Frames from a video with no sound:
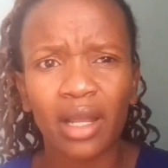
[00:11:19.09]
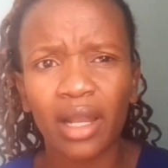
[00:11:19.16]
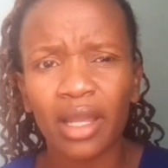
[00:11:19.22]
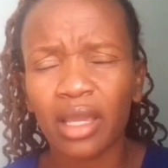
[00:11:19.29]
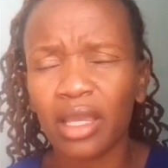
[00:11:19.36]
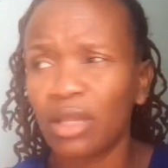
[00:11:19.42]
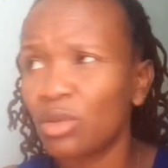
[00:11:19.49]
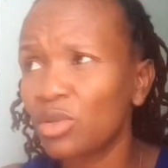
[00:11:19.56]

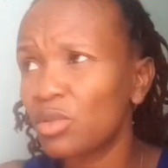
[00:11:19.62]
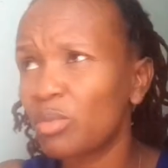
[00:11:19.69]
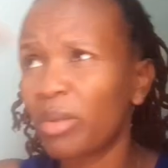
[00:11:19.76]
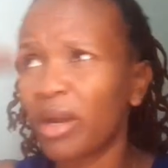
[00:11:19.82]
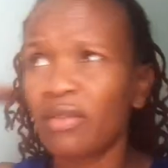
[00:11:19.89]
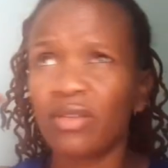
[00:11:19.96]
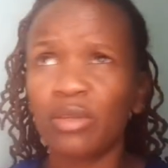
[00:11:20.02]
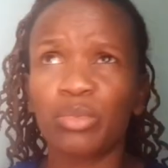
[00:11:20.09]
like in those
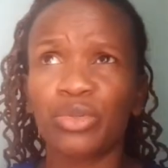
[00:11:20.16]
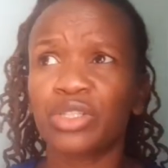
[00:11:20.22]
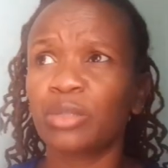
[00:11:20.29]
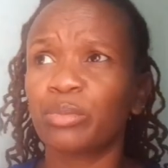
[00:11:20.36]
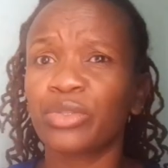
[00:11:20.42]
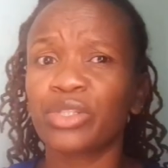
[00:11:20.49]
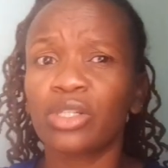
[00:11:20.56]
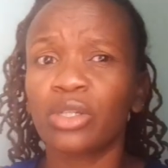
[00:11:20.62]
private pushy
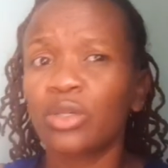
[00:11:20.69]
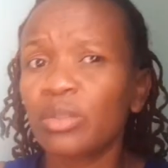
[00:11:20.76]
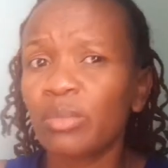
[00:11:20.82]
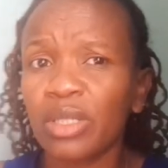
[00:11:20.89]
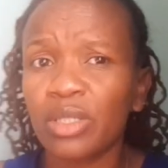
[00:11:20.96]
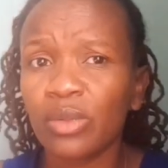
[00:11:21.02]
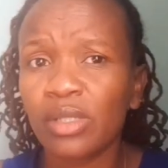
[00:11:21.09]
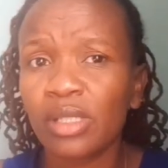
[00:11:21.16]
pushy
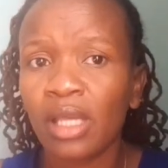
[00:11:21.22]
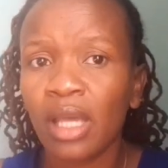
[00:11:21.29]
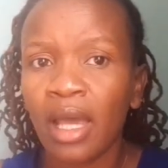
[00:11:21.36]
hospitals.